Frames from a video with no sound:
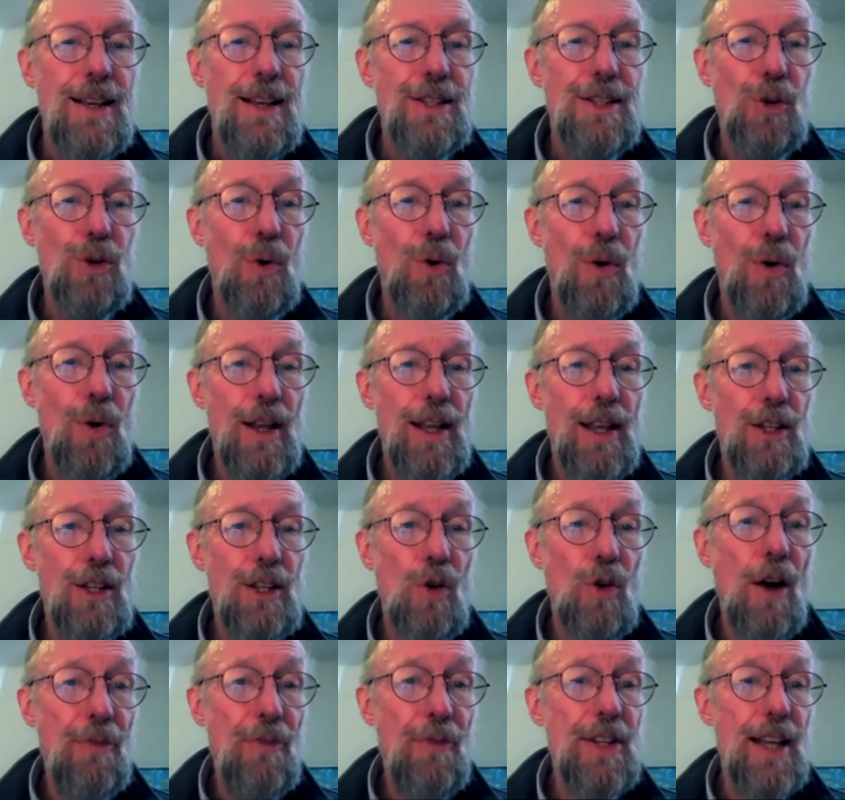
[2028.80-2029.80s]
So
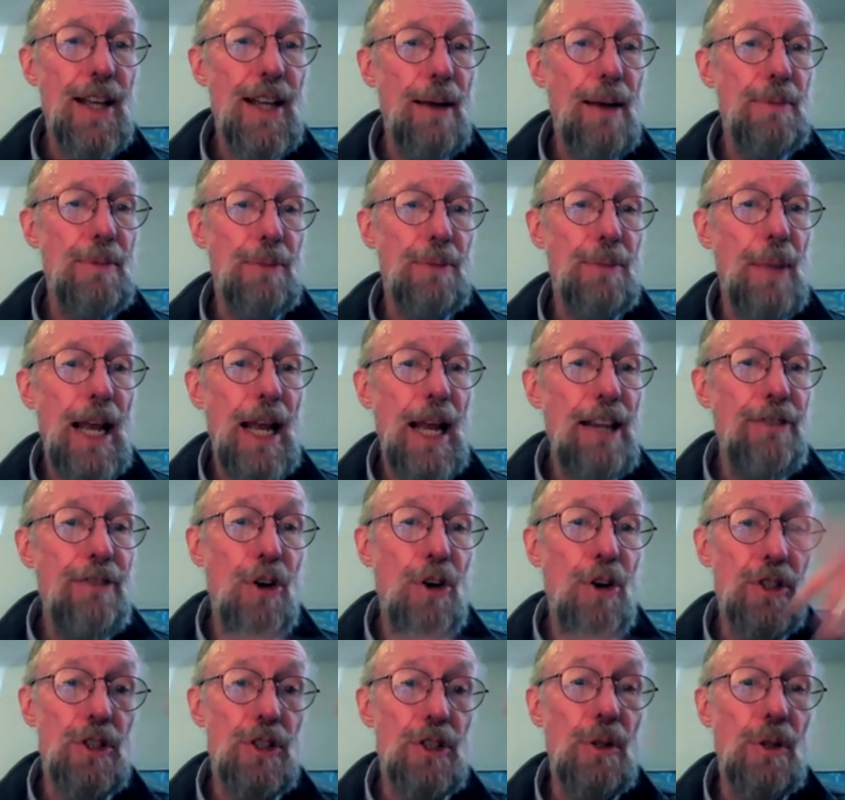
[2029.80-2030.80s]
it's oftentimes many
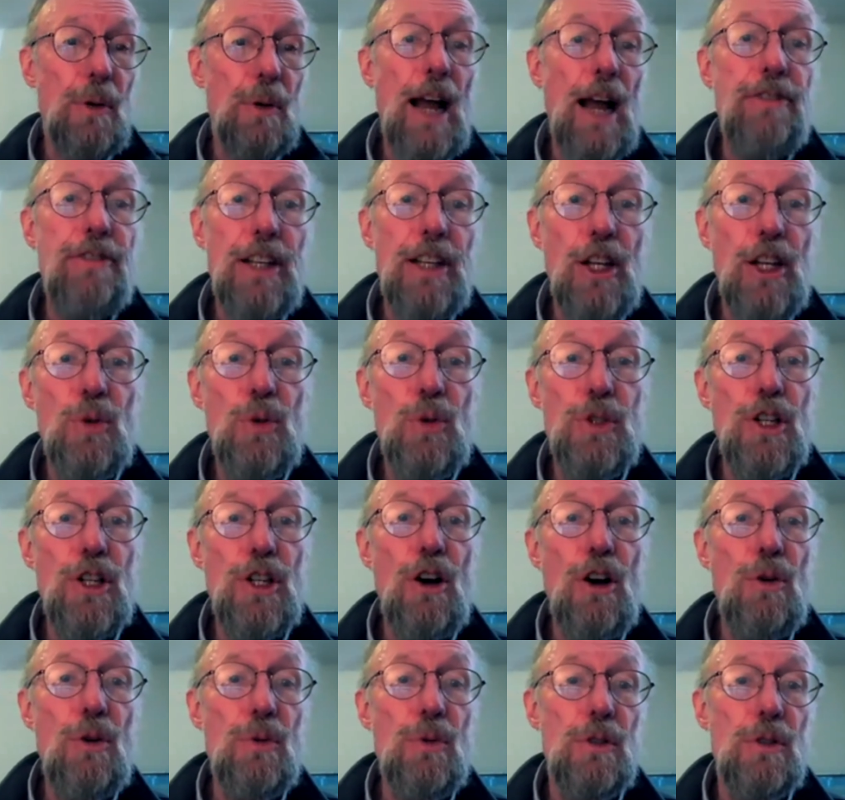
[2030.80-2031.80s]
folks are arriving who
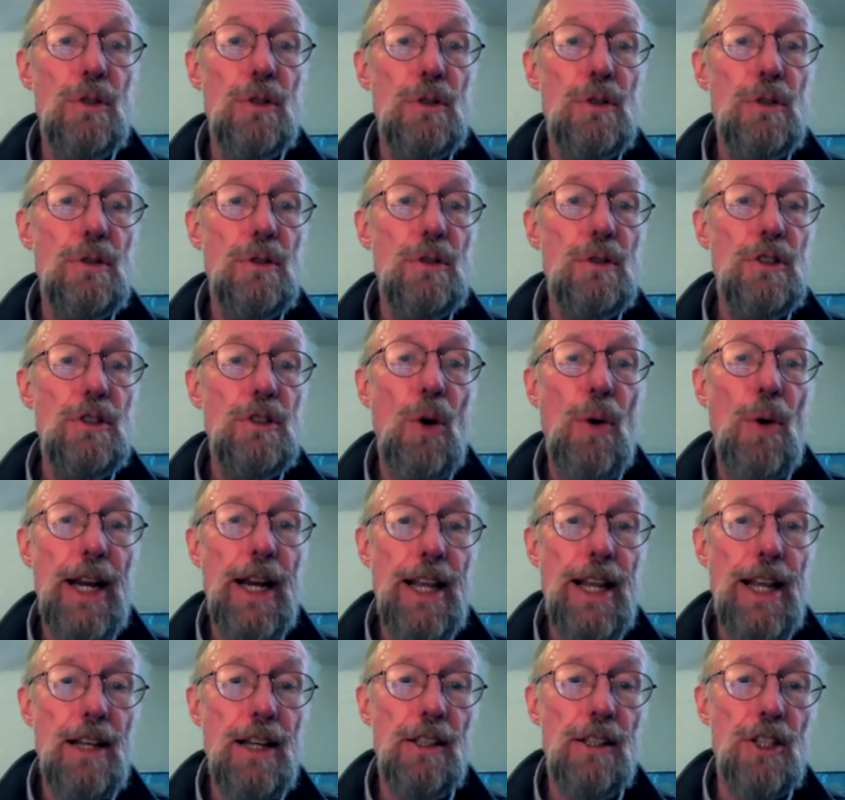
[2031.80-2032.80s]
don't know
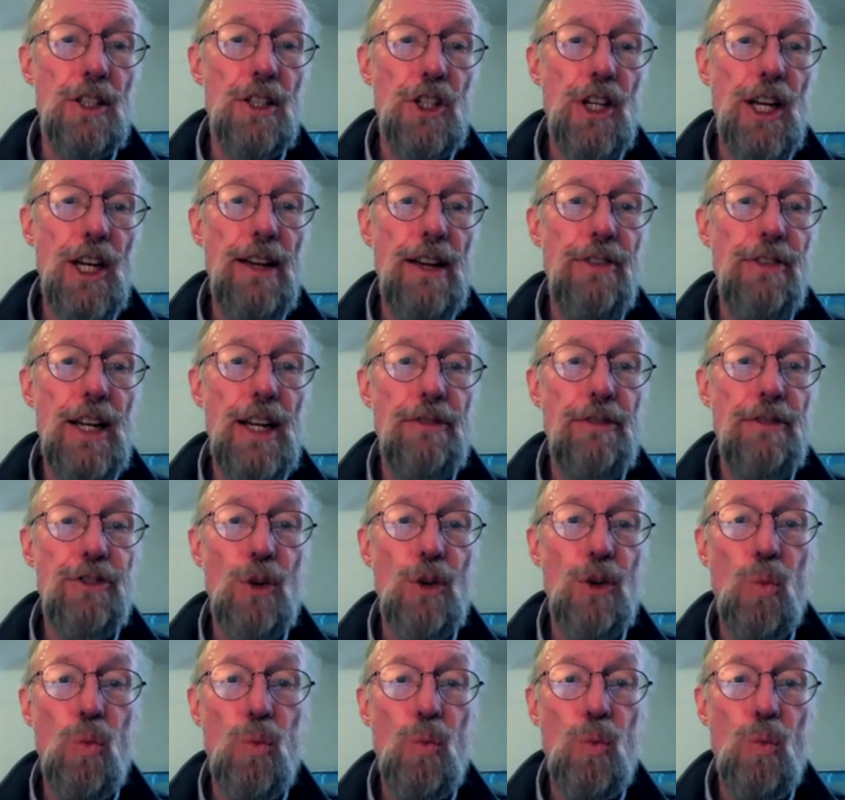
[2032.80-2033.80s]
any English, even if
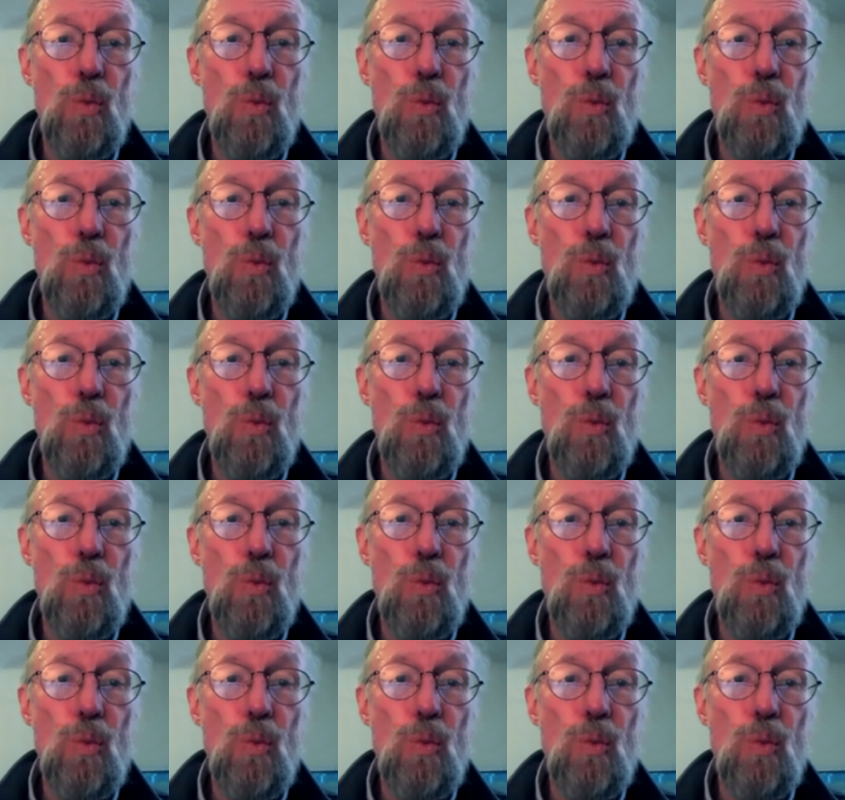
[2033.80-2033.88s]
the